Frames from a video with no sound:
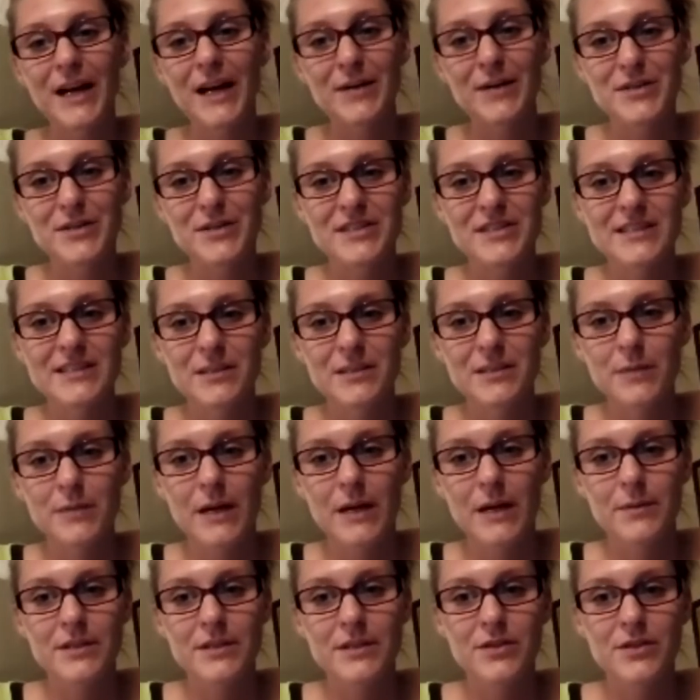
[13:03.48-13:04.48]
when she's going to be
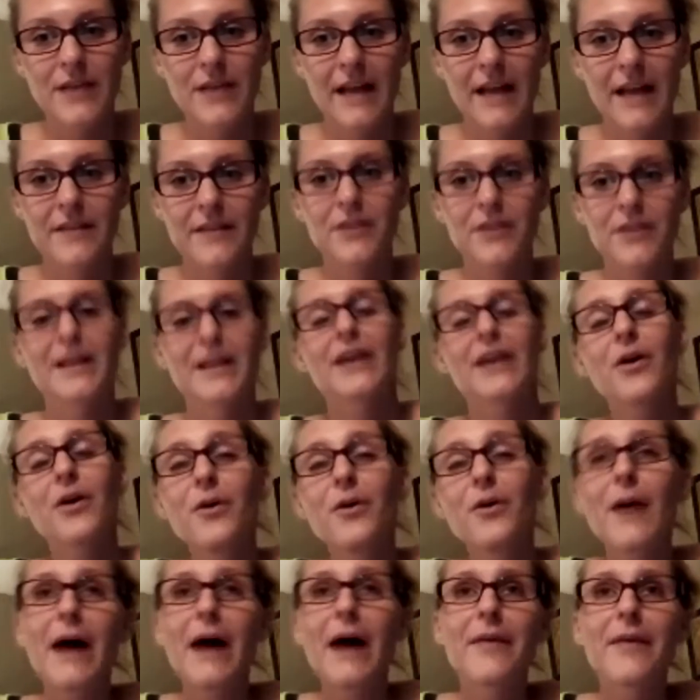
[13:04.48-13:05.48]
able to do that. And they're like, oh,
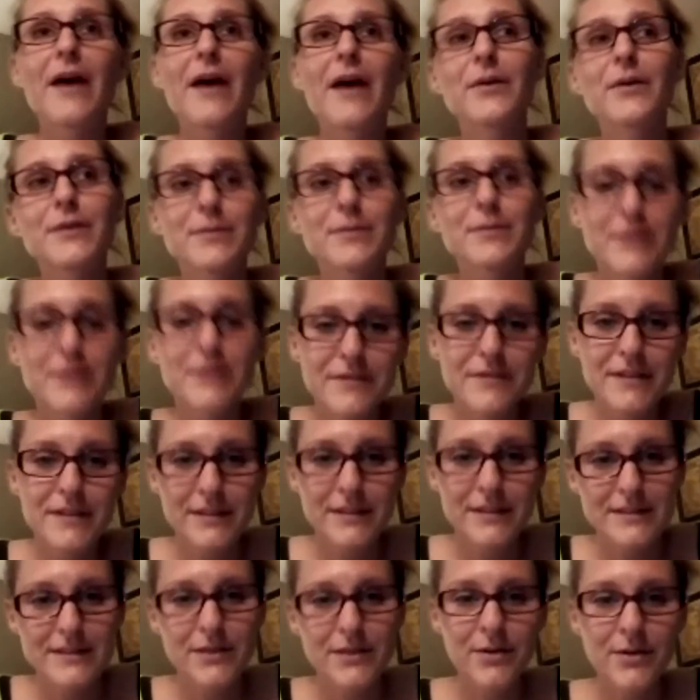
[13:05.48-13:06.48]
wow, that would
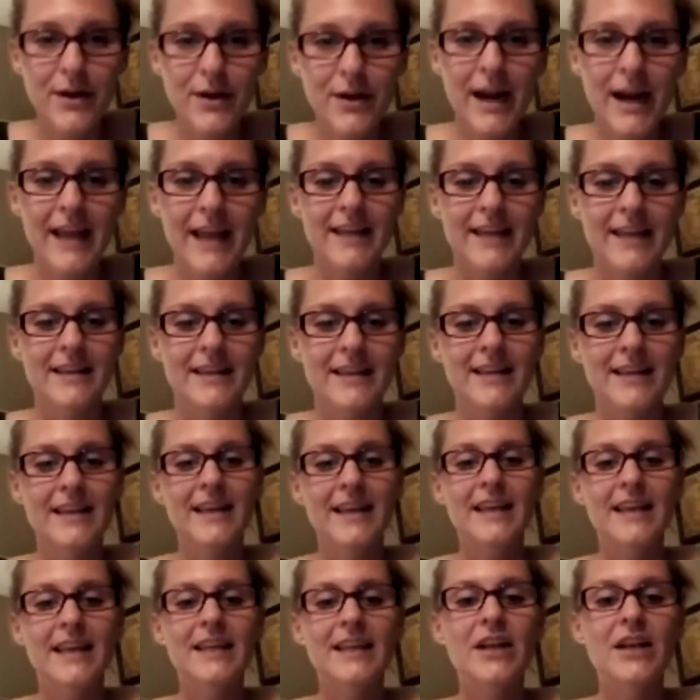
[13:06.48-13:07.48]
feel so great.
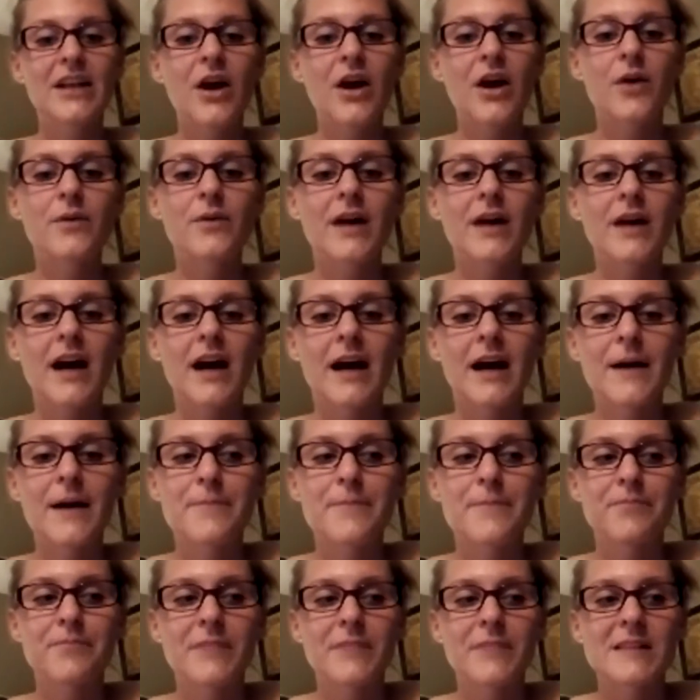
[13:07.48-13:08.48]

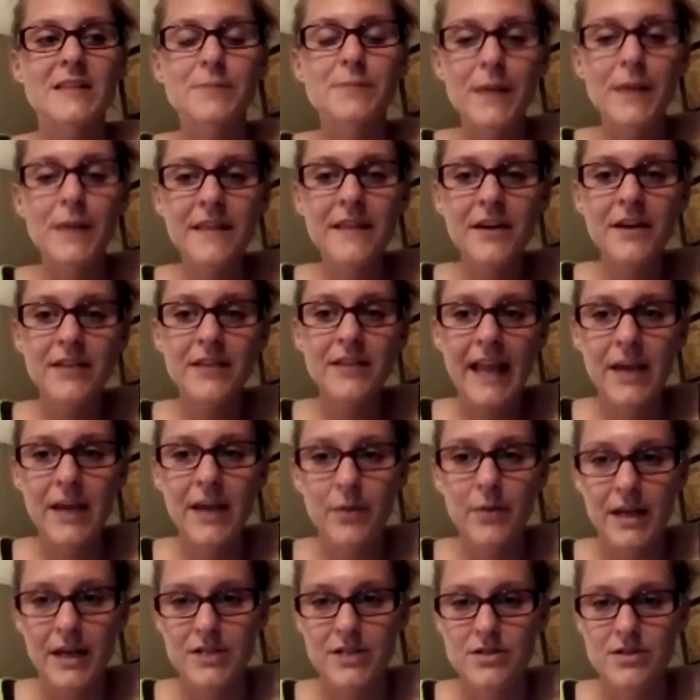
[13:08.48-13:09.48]
Speak their
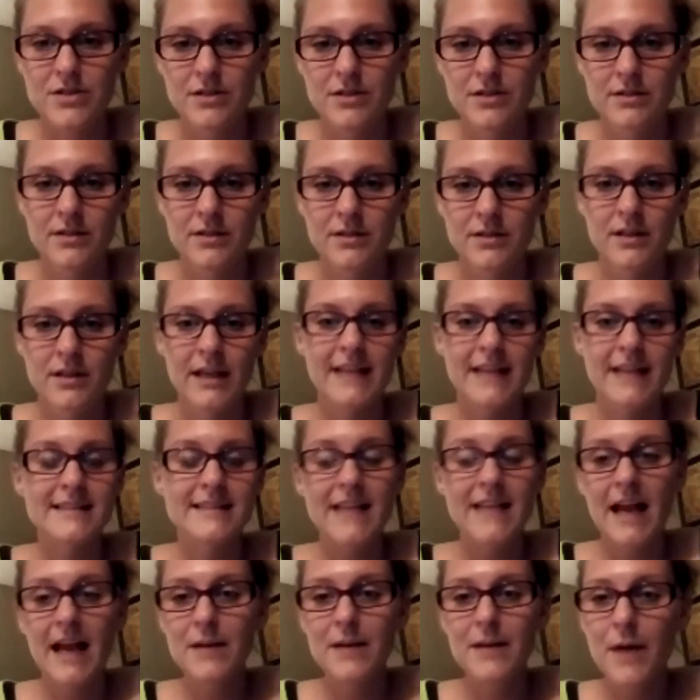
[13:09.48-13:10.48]
language. It's
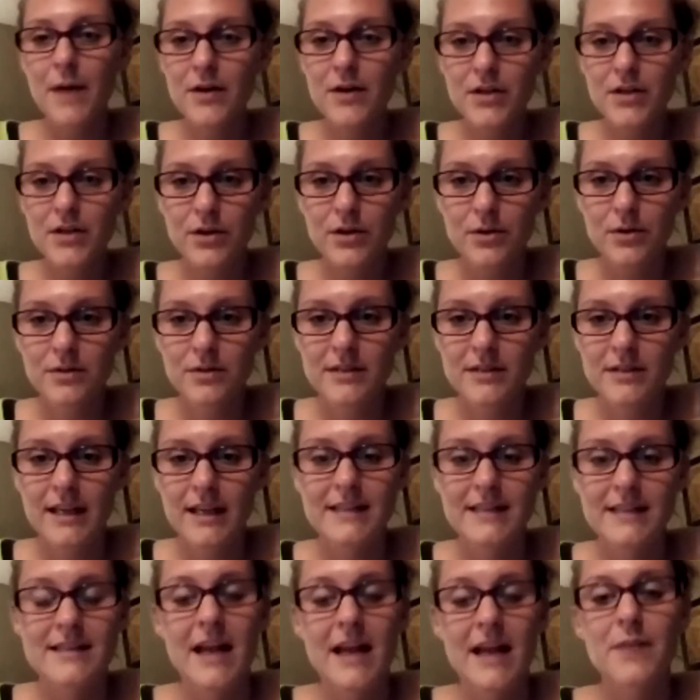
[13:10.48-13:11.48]
not about you.
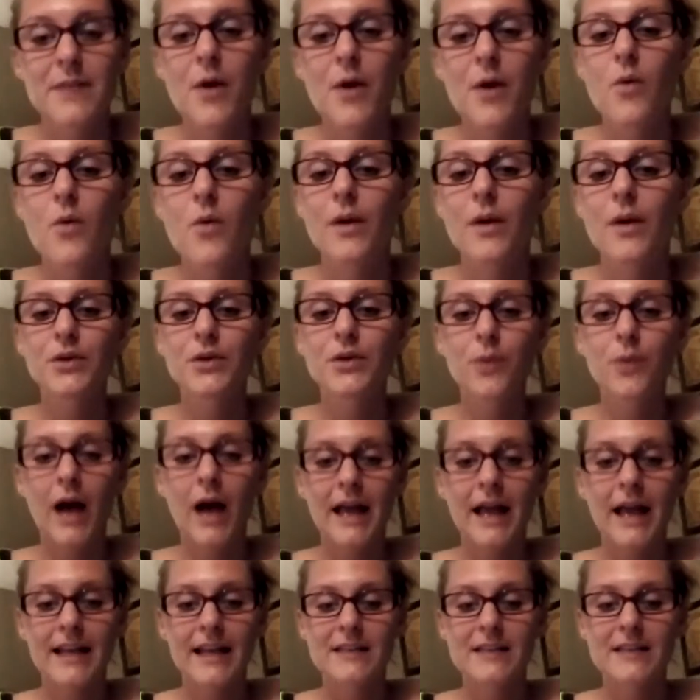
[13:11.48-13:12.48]
It's not about what you
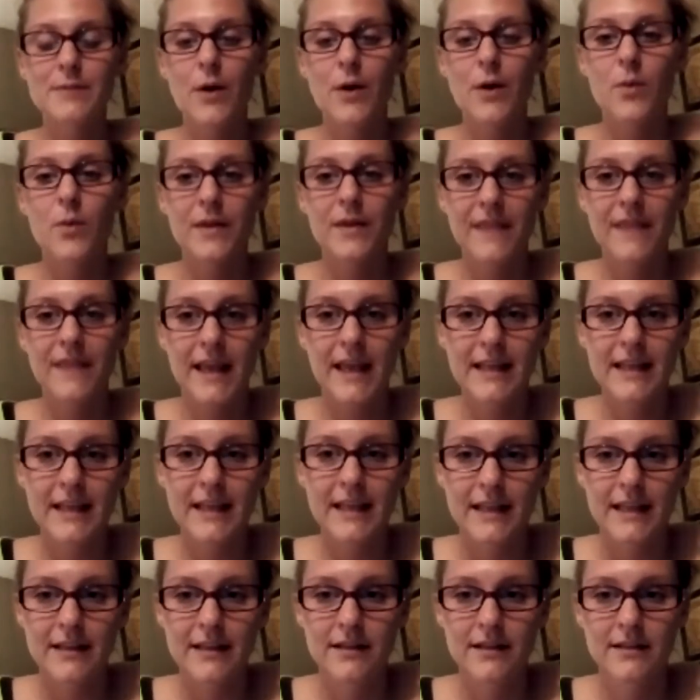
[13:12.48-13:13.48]
want. It's about what they need.